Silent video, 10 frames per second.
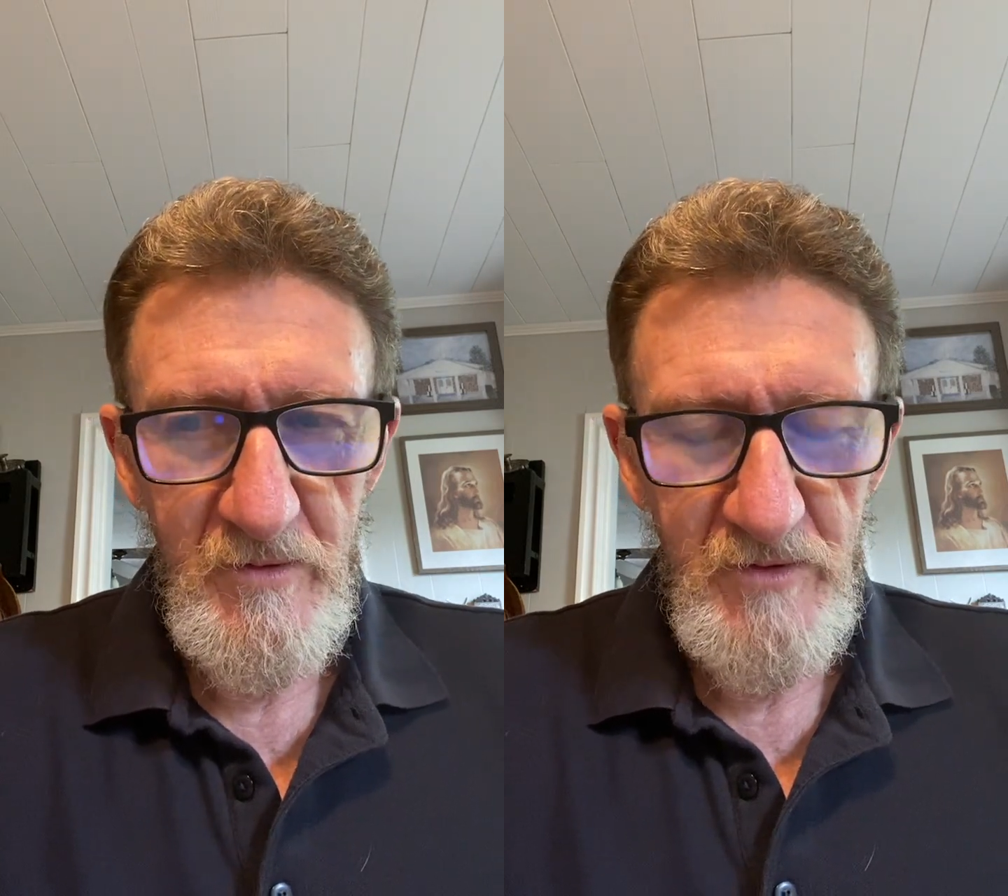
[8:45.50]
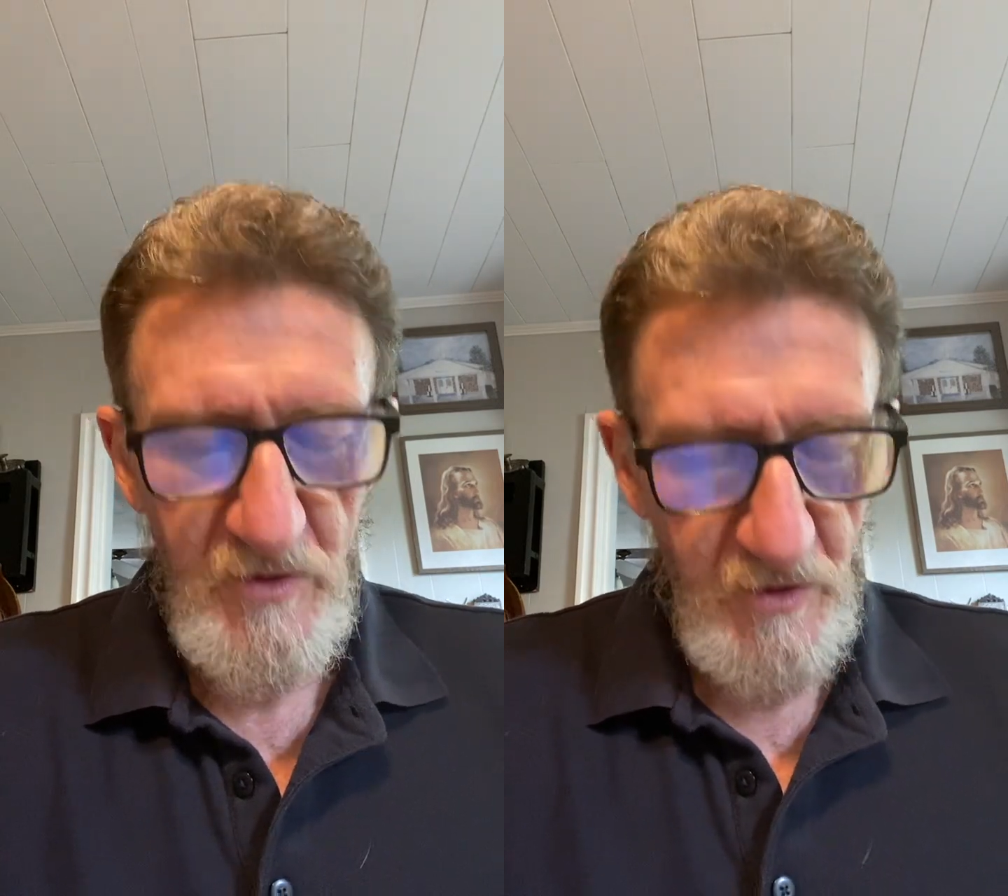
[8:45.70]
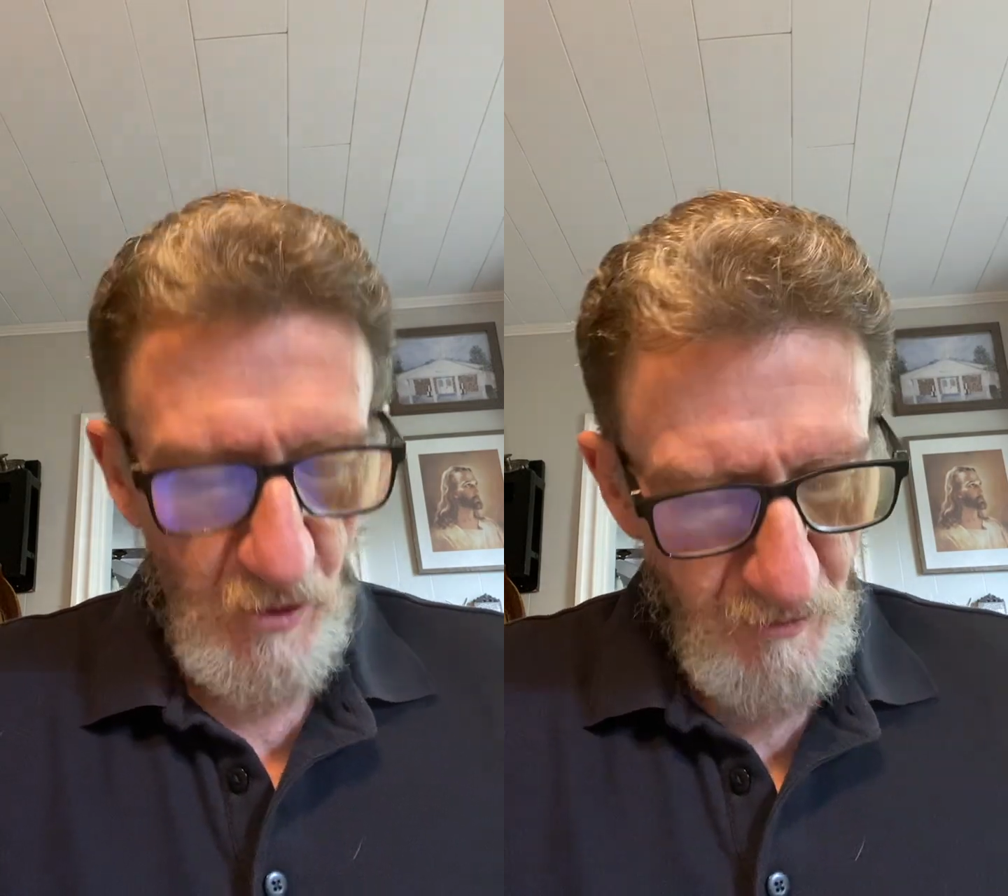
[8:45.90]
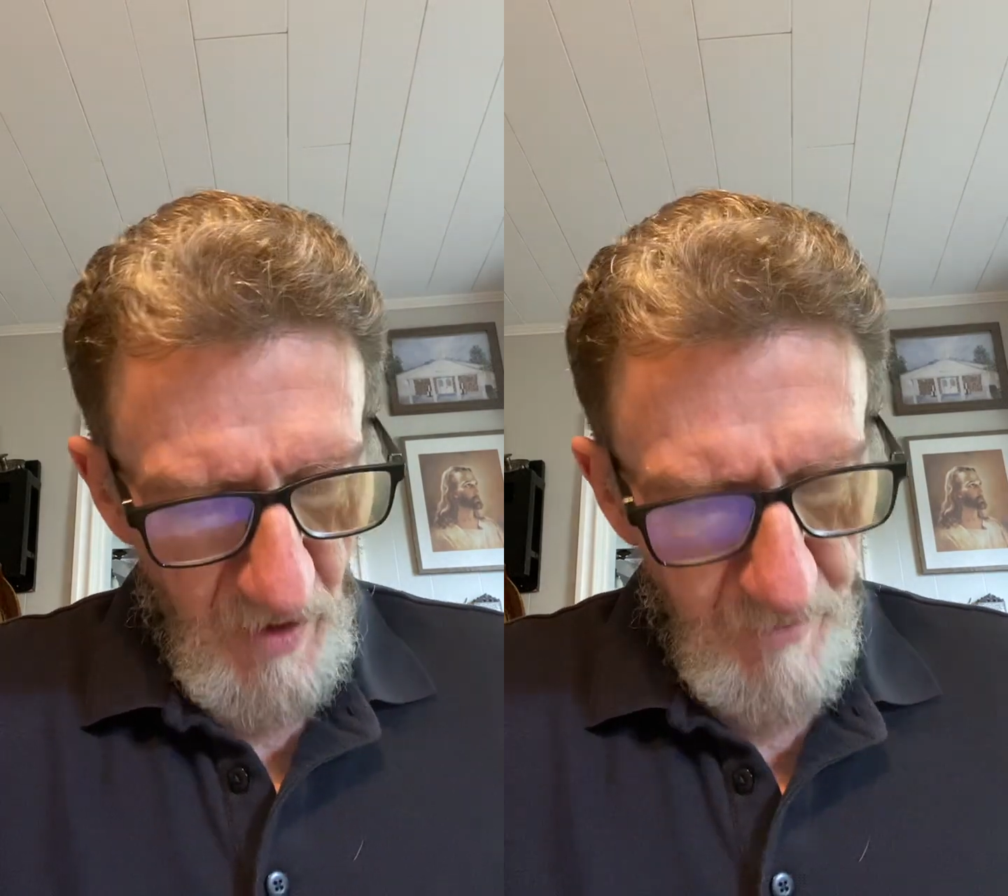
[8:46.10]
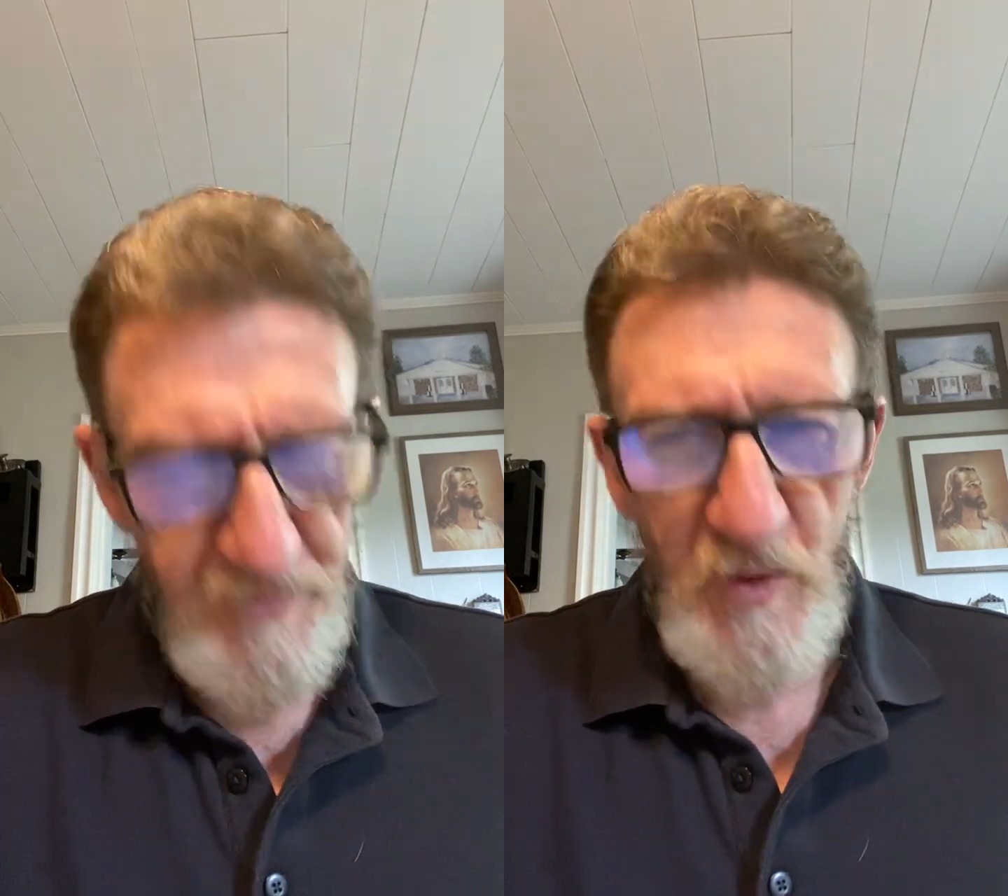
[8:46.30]
to
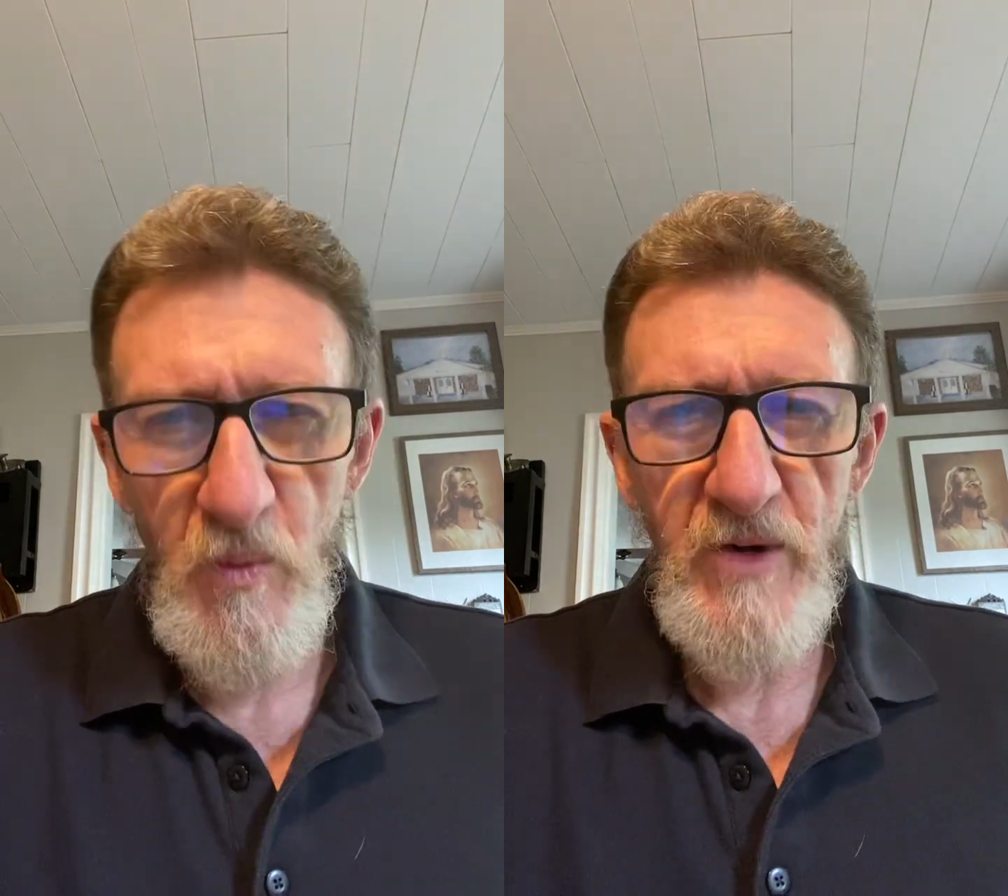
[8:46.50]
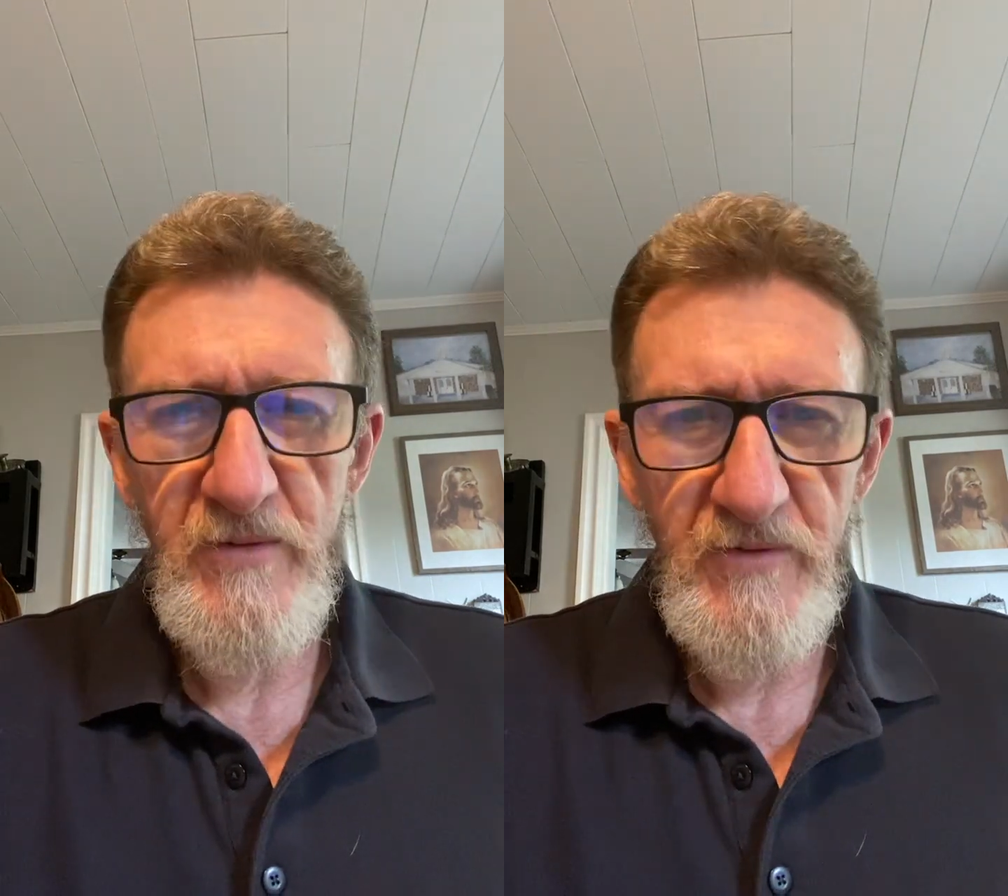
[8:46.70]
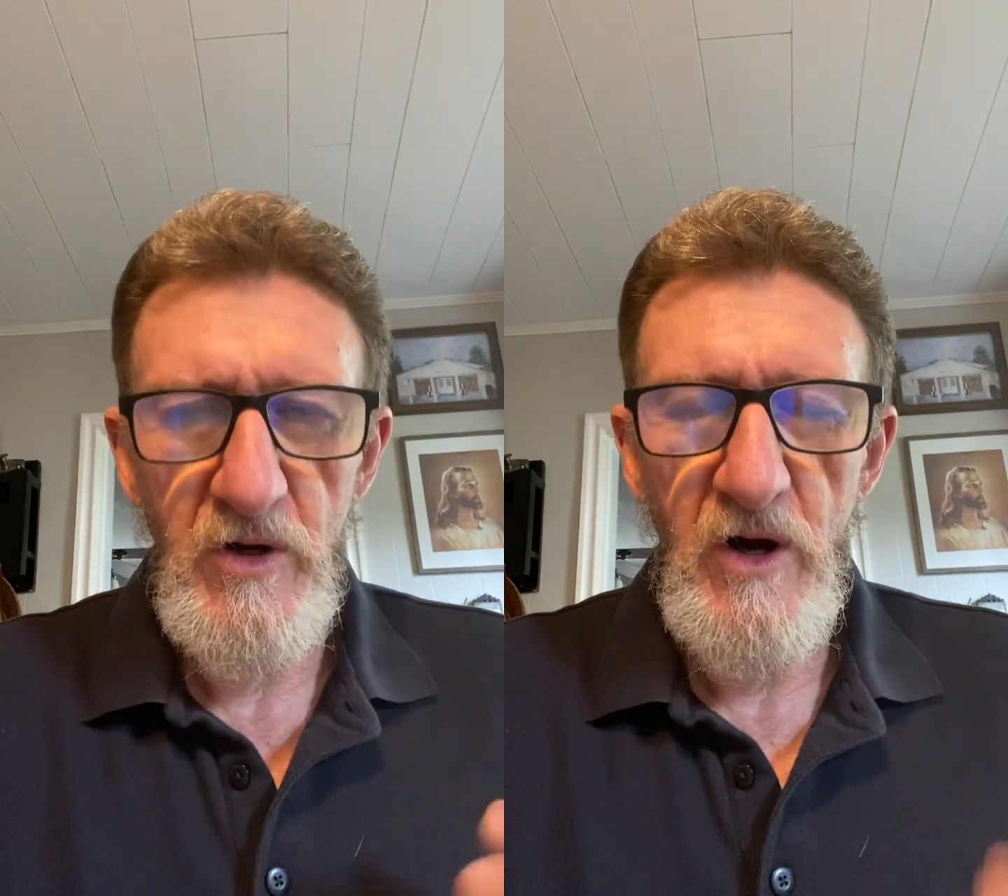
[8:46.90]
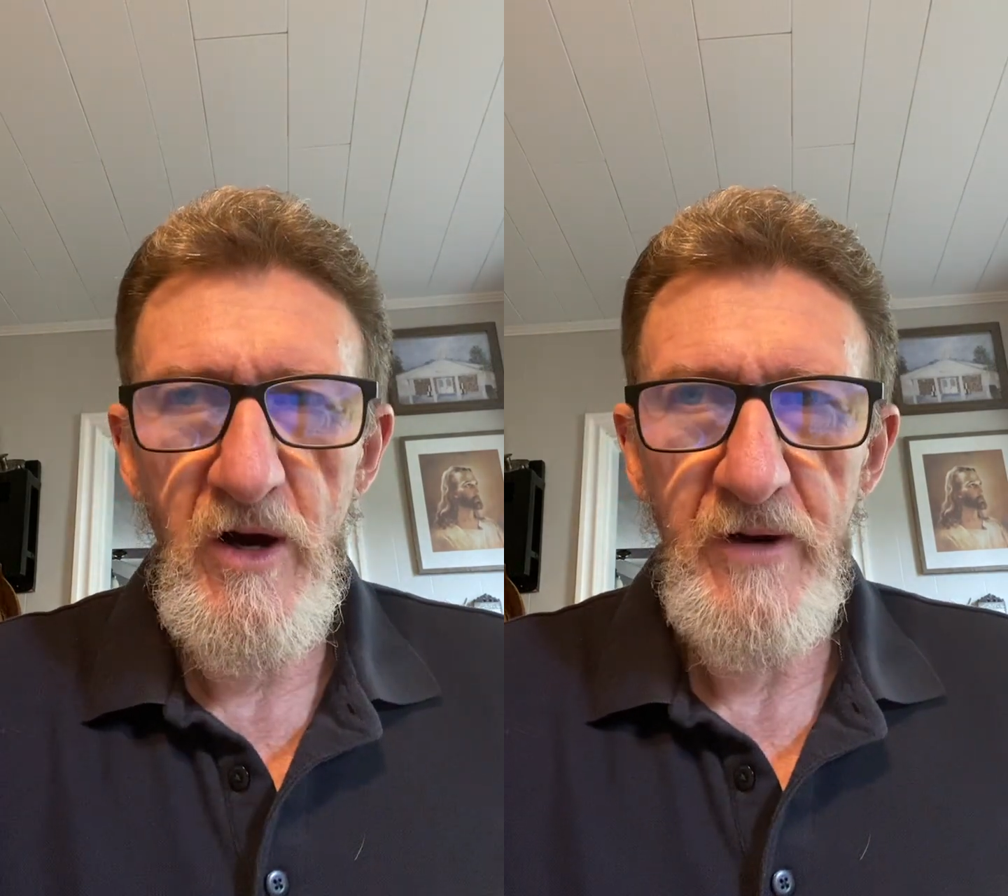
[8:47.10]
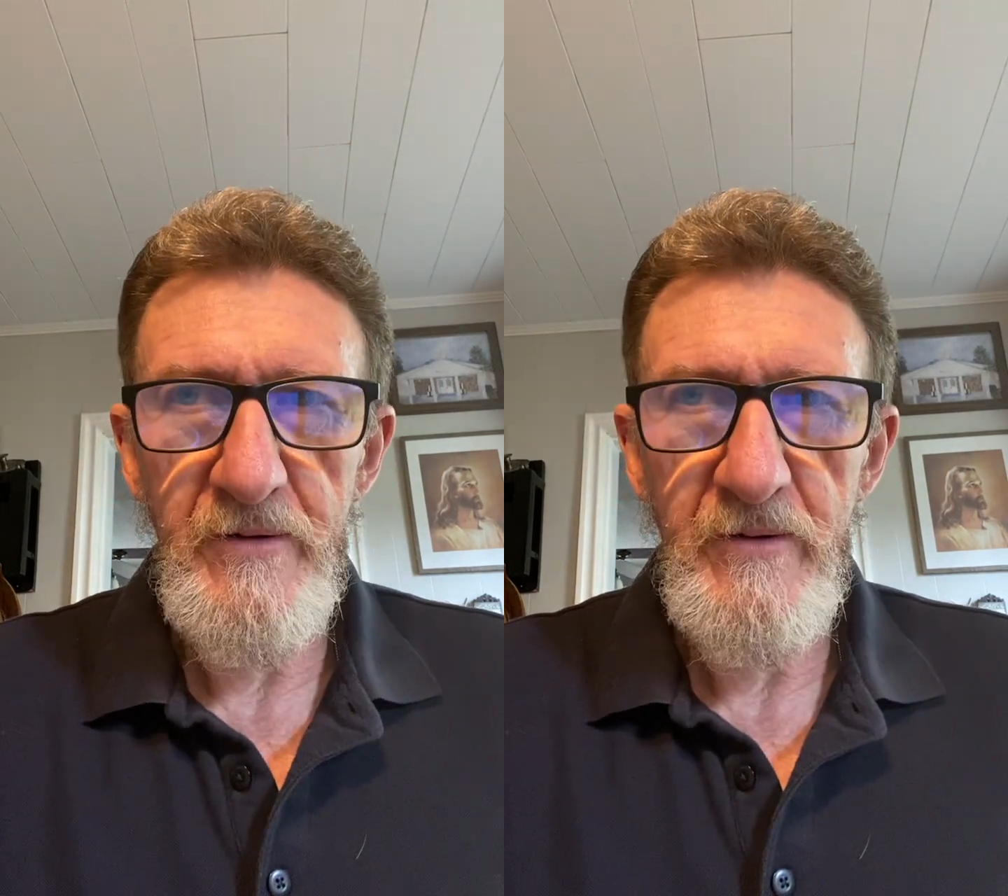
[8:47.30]
corrupt the word of
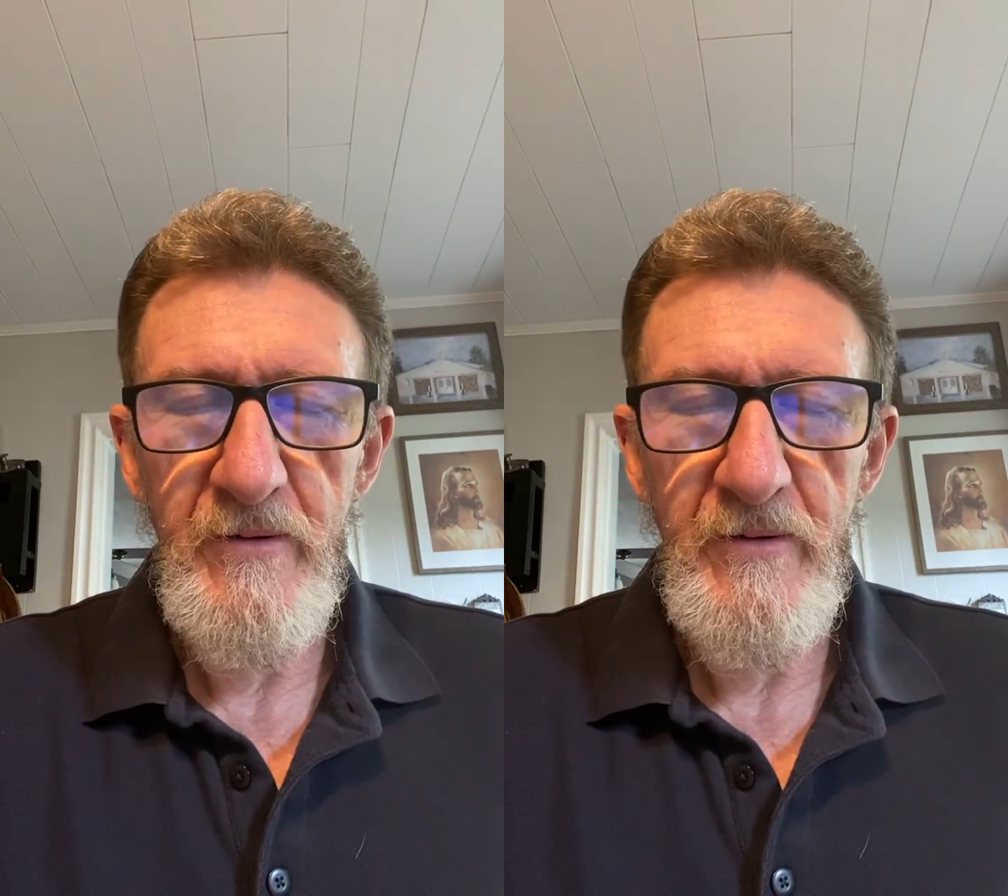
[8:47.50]
God